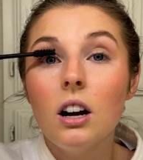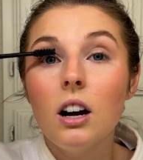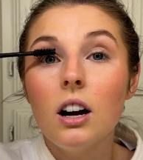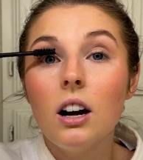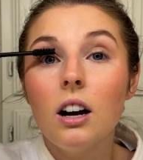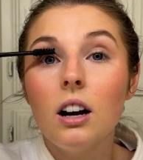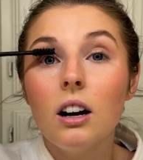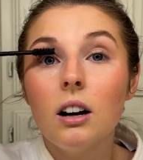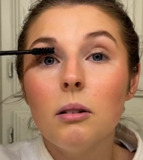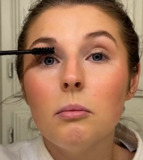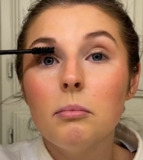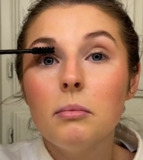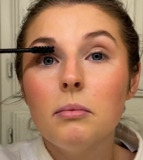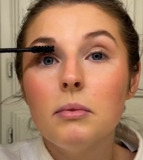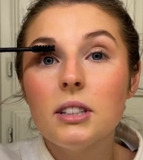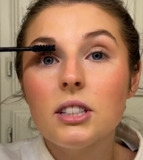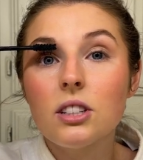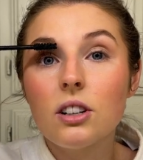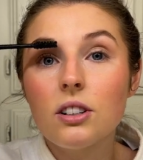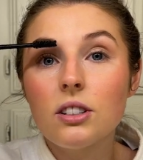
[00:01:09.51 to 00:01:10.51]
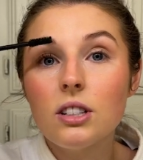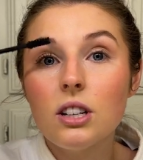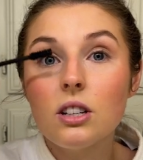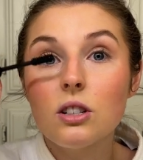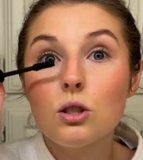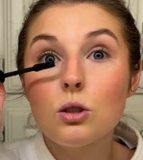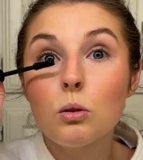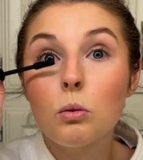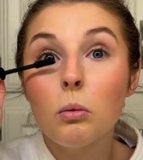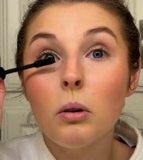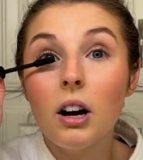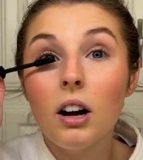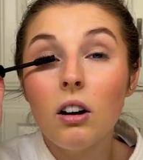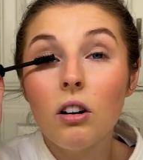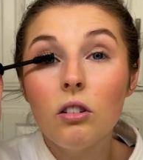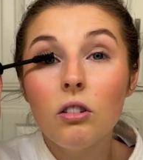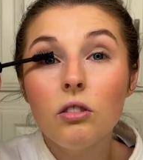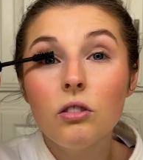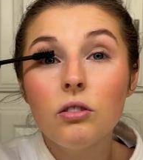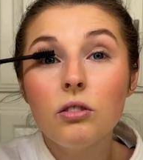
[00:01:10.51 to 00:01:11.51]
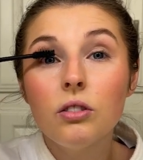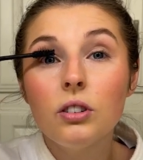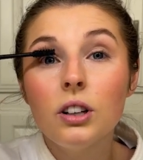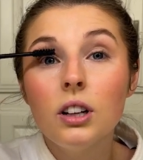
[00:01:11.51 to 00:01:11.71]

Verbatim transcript: Um, it starts at 12